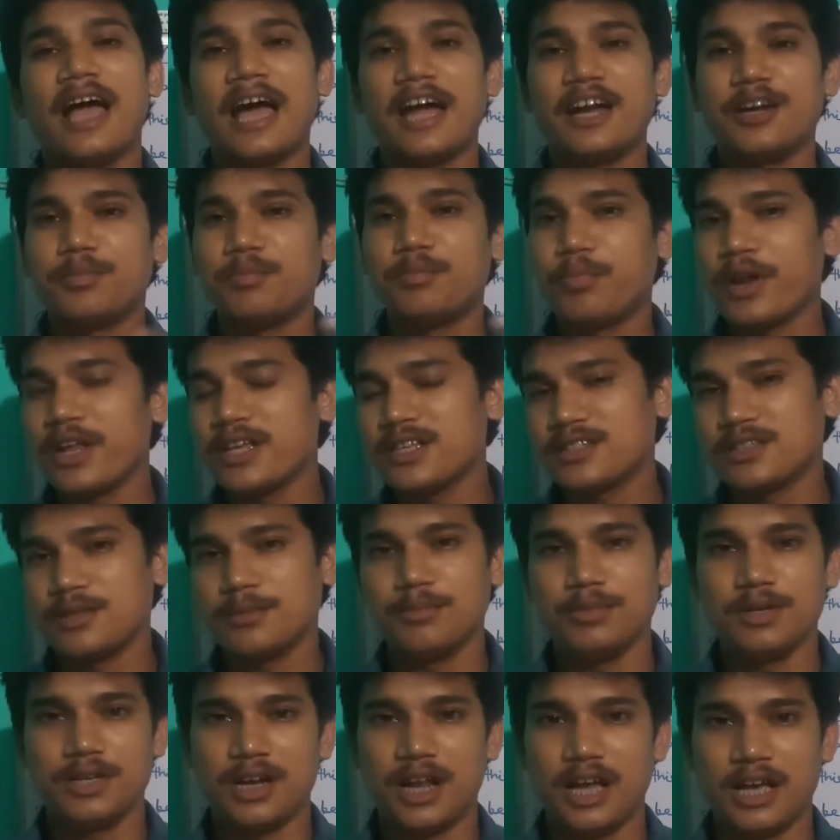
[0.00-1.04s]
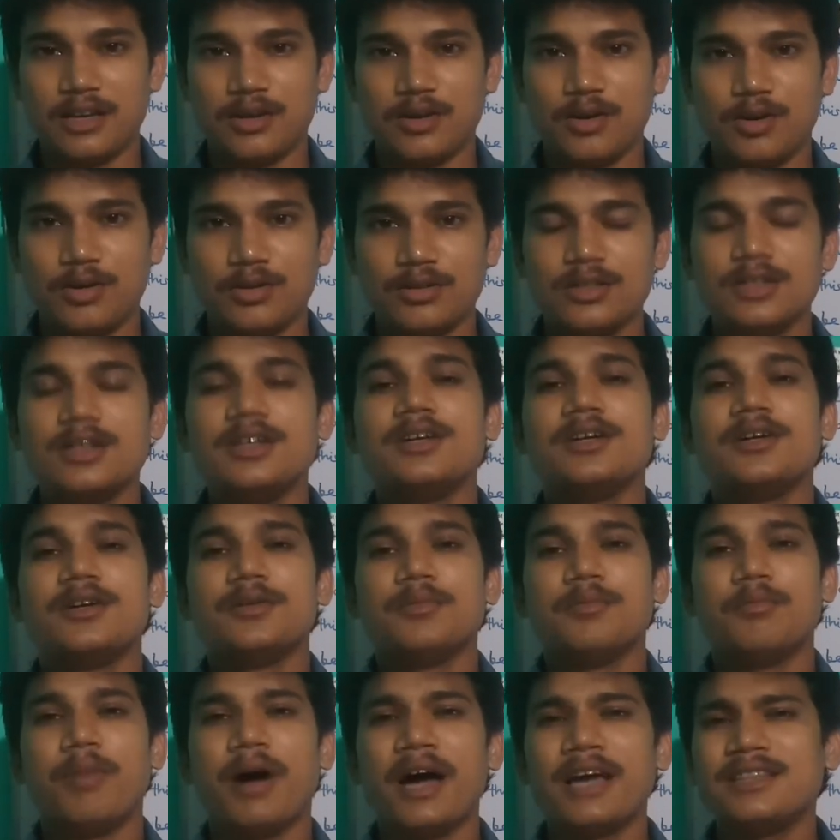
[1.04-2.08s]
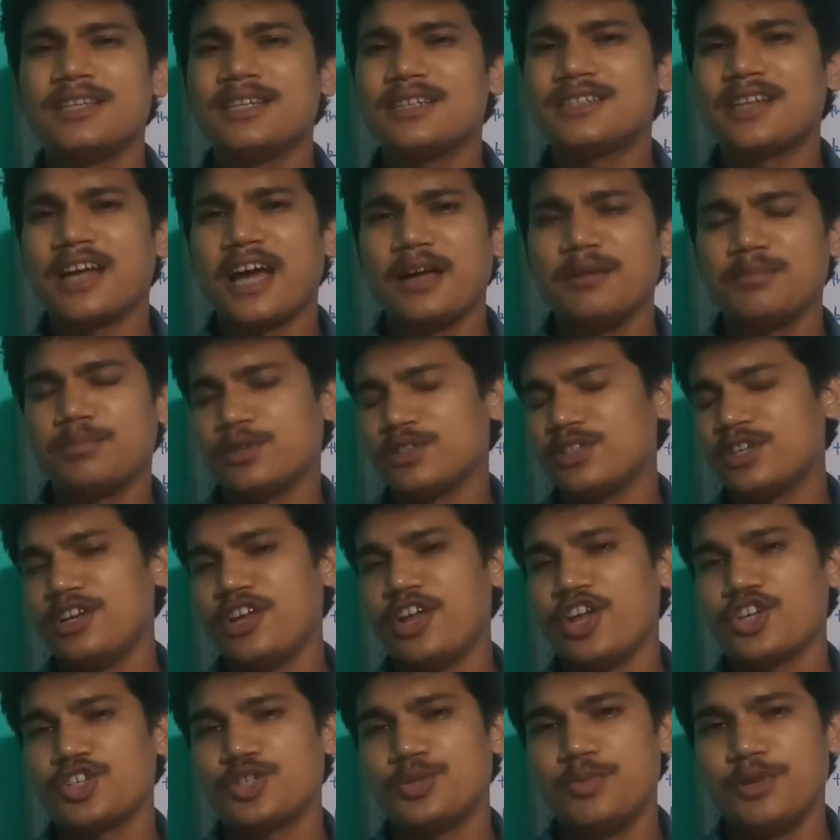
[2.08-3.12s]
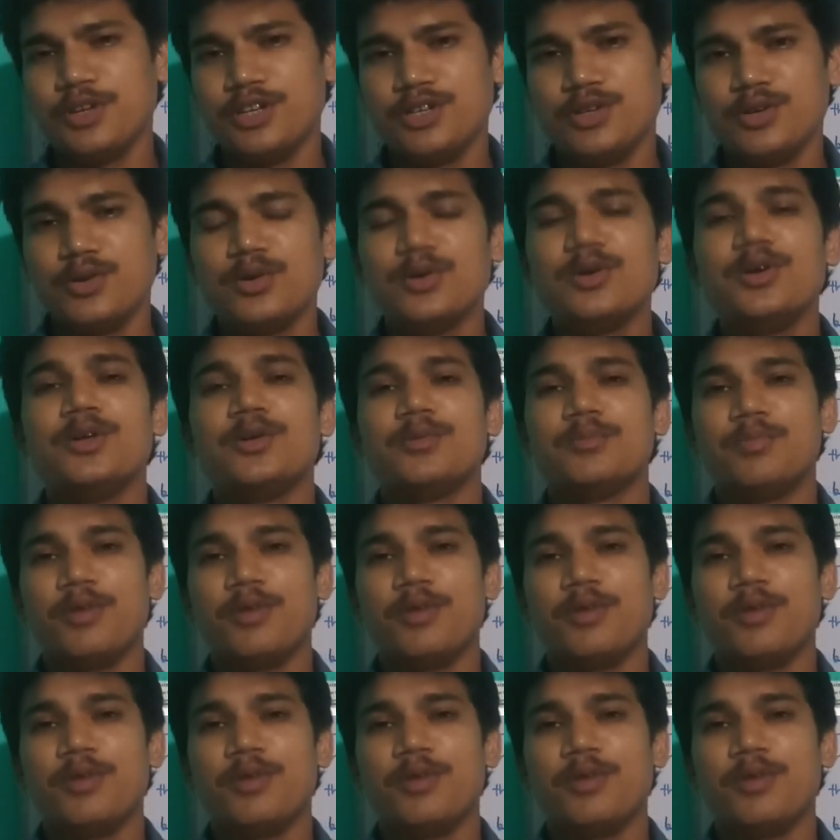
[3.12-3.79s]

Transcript: and press the bell icon. By the time for the next video,